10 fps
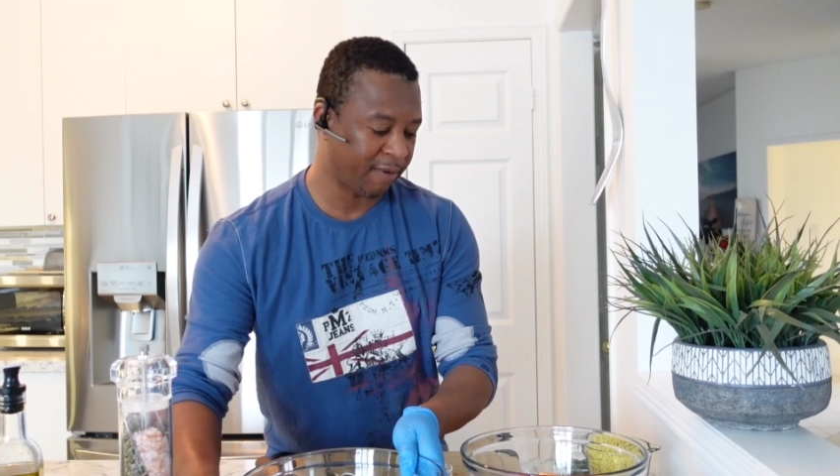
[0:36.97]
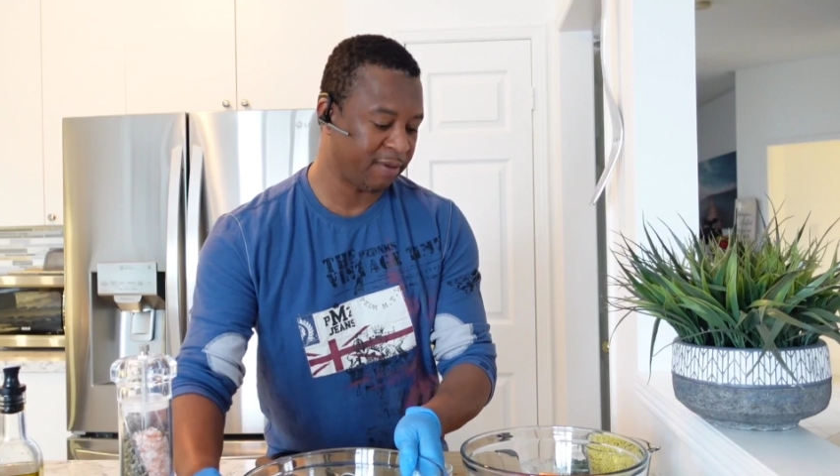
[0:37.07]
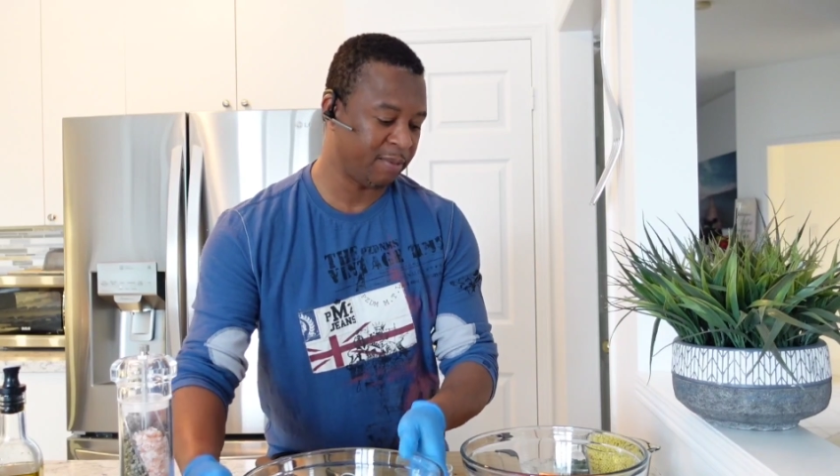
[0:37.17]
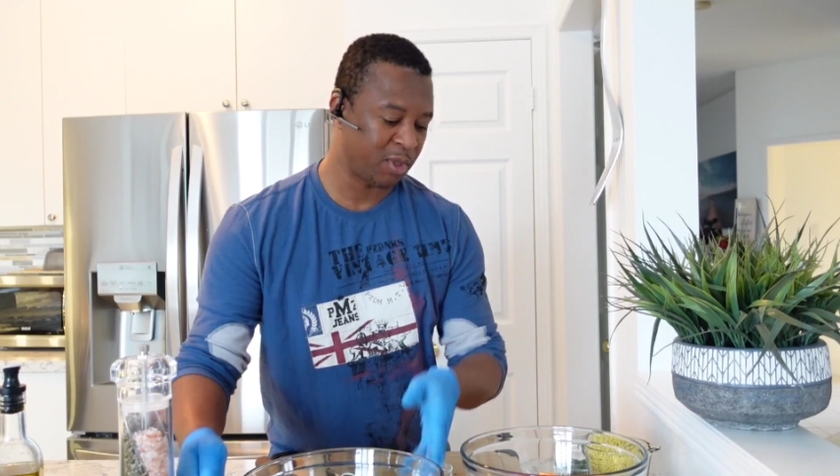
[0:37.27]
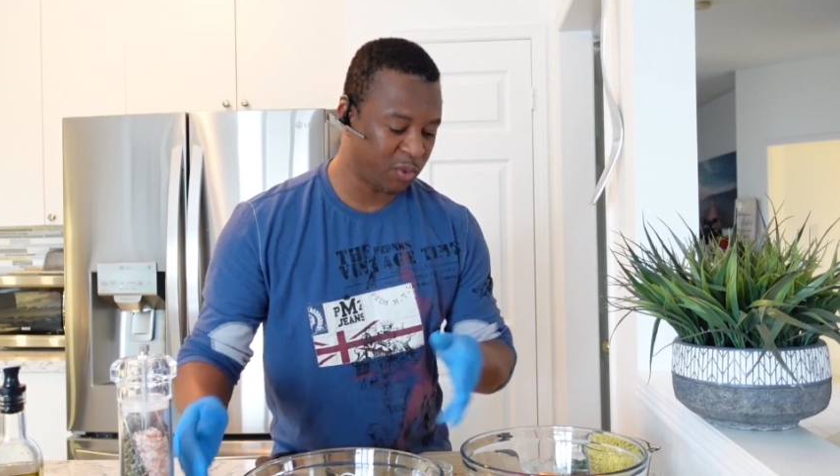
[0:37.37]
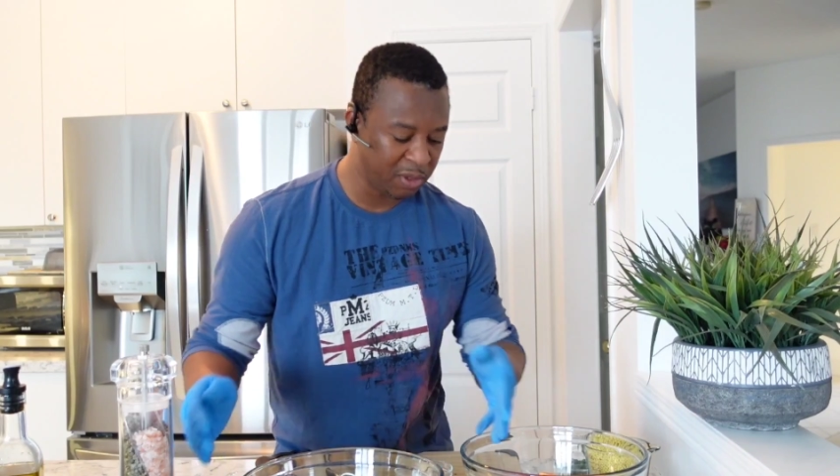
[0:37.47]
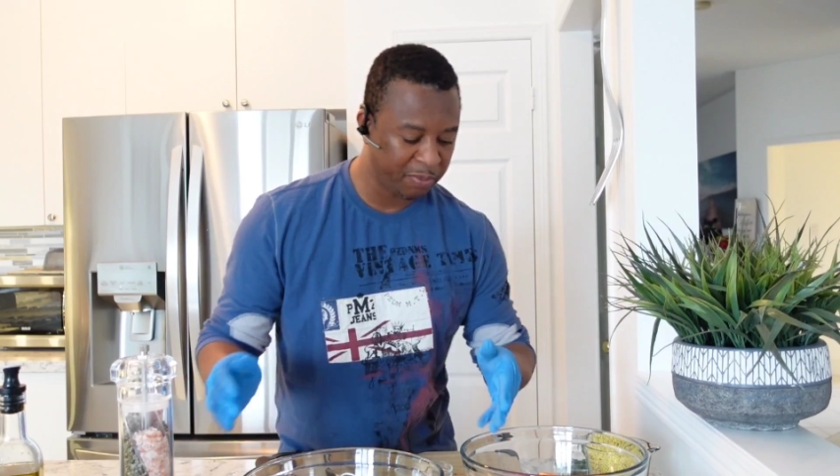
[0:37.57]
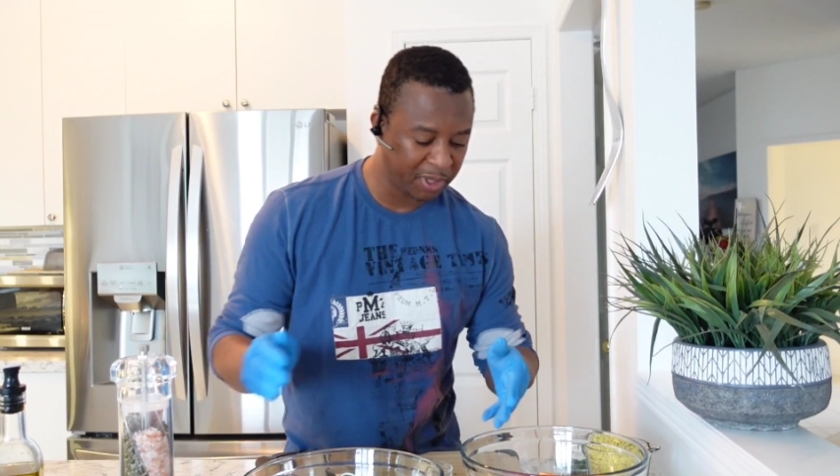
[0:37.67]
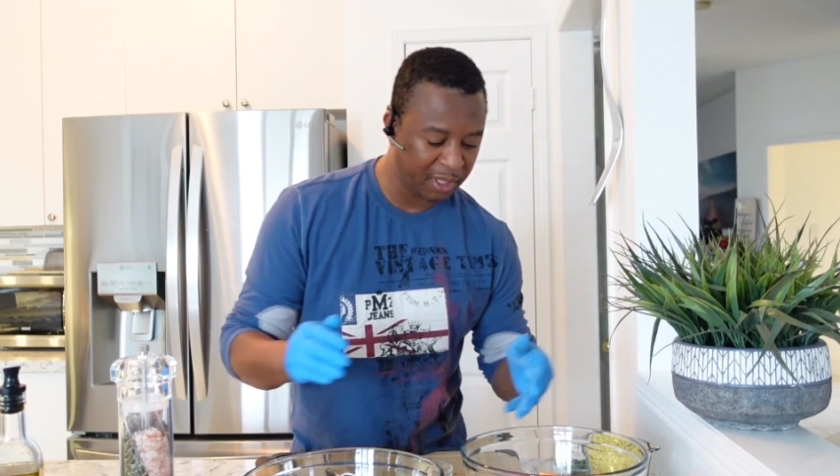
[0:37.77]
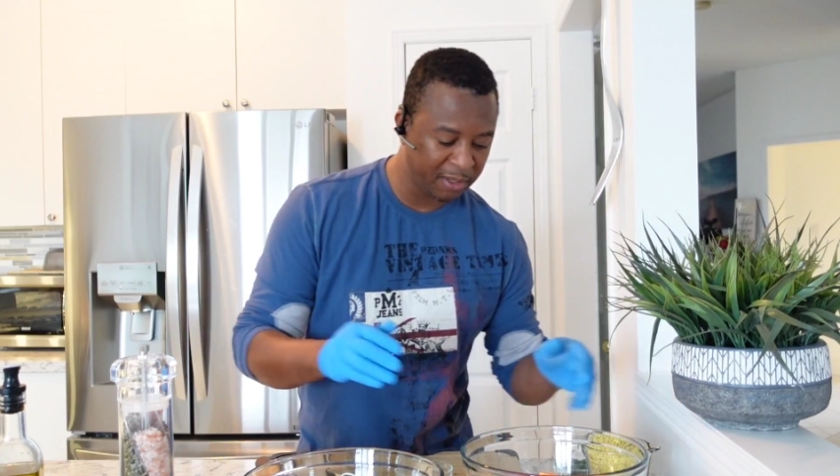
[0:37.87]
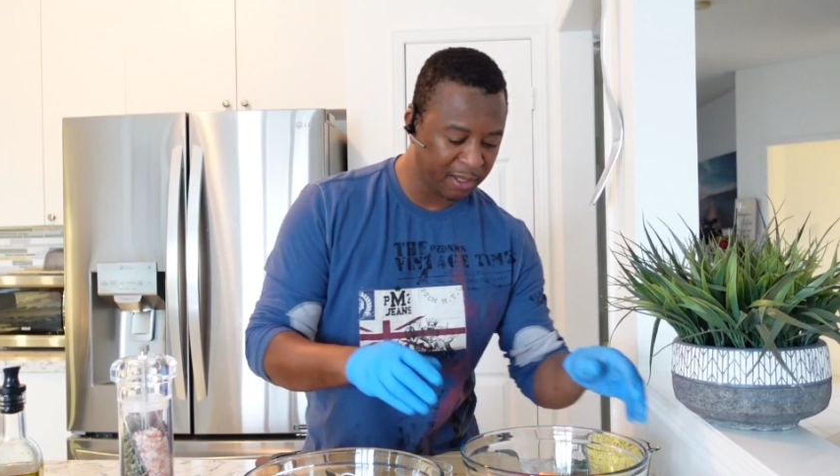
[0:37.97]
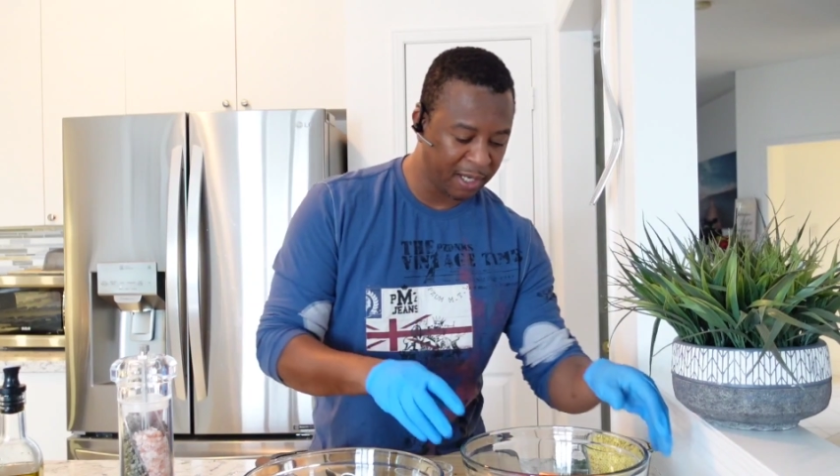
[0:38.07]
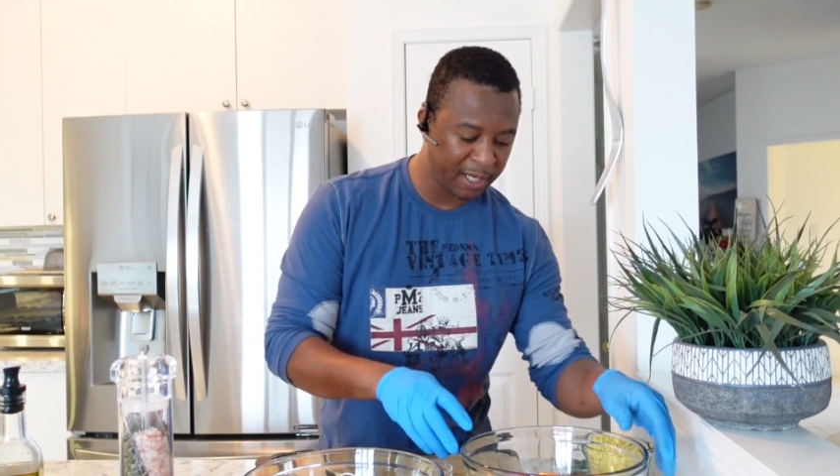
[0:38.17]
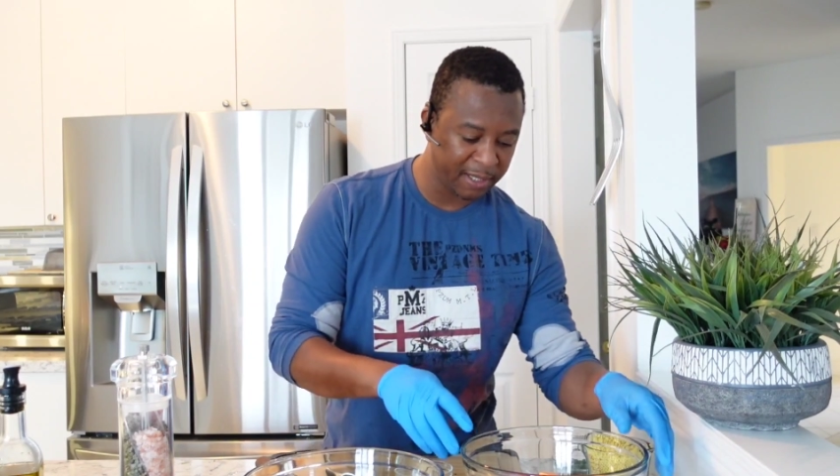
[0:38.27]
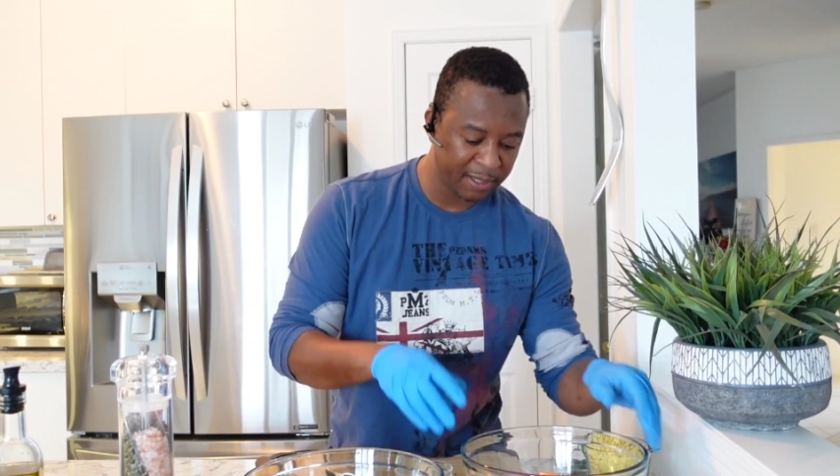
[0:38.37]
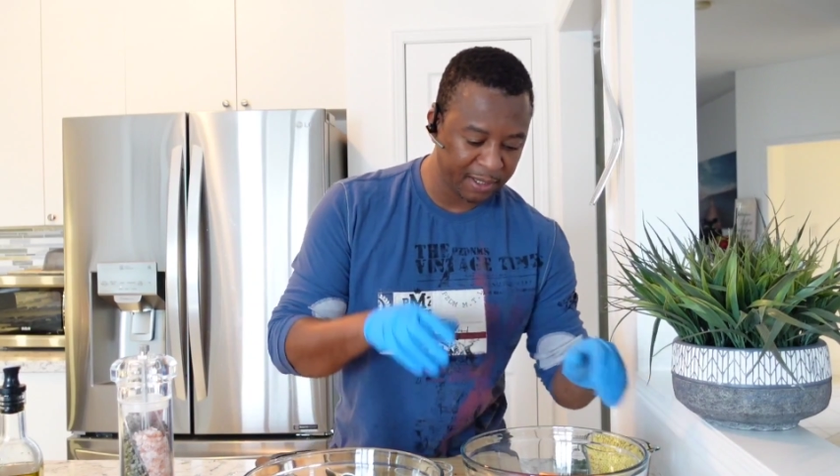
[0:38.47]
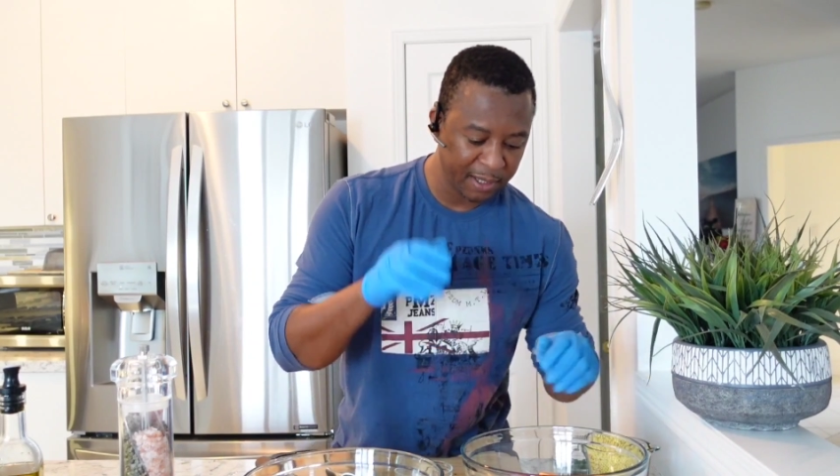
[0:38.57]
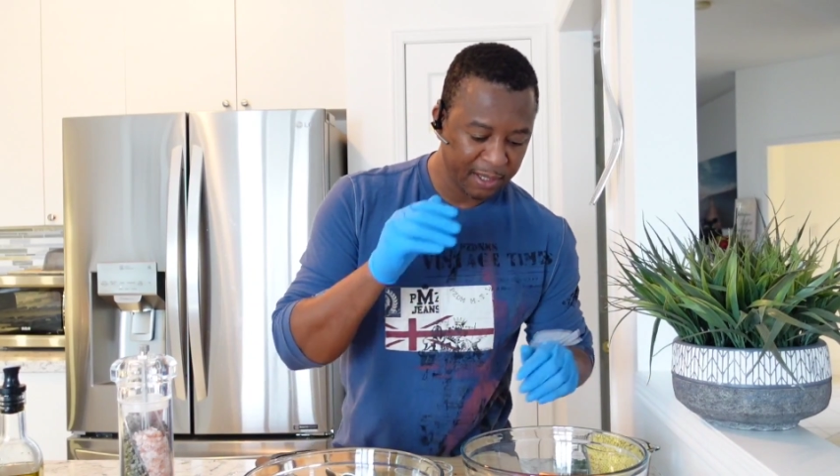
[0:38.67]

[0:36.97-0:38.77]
some sweet potato, guys,